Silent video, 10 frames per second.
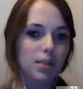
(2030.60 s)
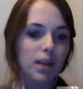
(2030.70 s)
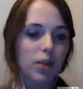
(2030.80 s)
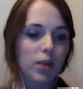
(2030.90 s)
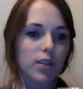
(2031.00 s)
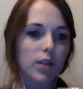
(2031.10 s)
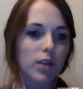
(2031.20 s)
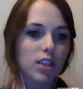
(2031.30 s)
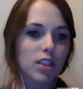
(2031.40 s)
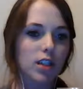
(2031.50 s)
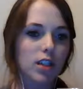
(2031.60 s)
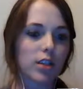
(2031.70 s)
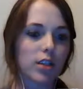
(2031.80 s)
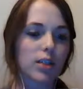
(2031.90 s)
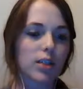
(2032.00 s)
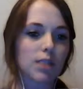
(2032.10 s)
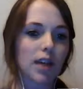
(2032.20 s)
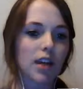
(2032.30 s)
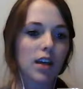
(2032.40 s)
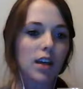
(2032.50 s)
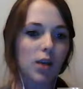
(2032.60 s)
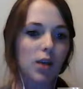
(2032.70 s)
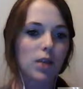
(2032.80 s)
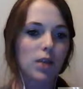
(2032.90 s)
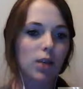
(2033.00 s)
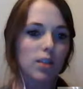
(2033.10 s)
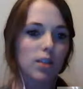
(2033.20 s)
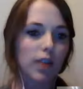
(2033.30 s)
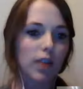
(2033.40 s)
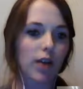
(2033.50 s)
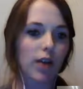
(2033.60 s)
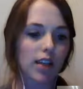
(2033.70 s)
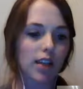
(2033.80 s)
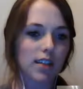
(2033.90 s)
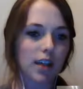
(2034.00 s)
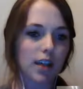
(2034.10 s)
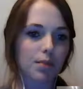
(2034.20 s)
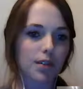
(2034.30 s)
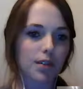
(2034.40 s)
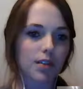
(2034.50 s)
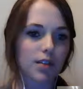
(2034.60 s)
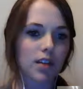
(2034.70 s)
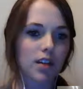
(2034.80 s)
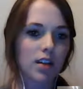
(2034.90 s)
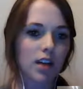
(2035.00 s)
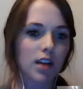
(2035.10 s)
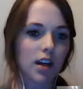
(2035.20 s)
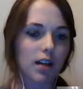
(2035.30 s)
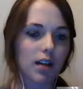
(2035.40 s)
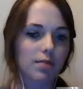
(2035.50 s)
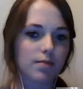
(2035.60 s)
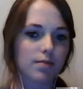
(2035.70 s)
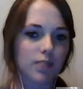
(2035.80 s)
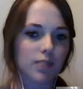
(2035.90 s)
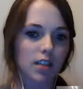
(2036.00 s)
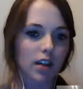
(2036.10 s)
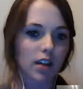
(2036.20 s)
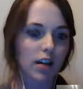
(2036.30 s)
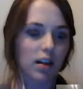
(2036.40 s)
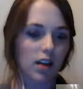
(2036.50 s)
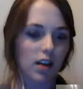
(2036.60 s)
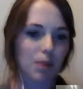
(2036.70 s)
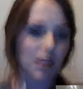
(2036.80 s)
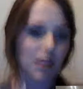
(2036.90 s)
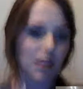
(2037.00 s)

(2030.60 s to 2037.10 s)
the quiz question, or do we just make a quiz question without any example, just on our topic?